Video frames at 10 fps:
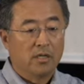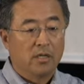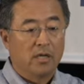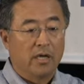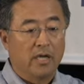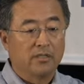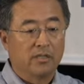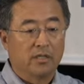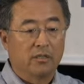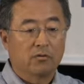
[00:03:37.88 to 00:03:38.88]
has
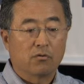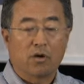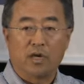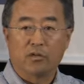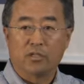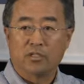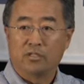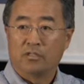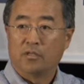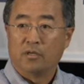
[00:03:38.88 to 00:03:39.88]
a cryo
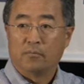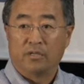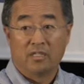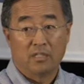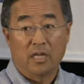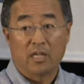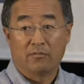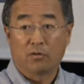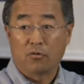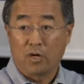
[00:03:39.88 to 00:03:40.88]
units, but did not have
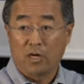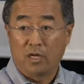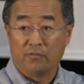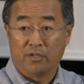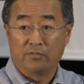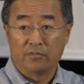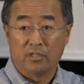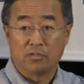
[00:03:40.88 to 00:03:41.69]
the VFD,